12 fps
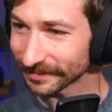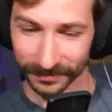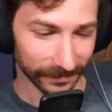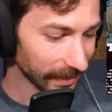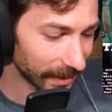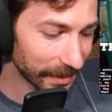
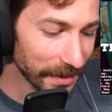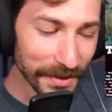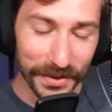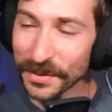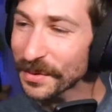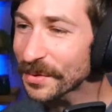
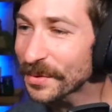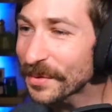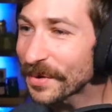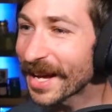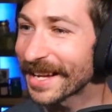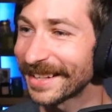1.6k
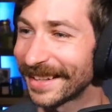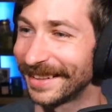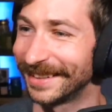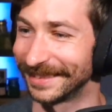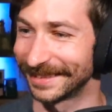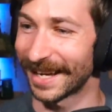
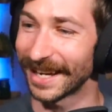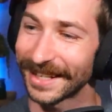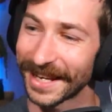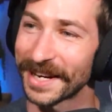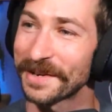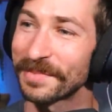runnings. I
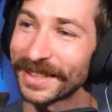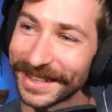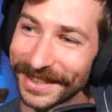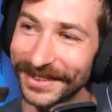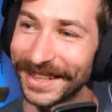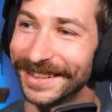cannot
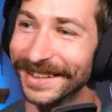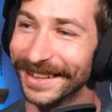believe it.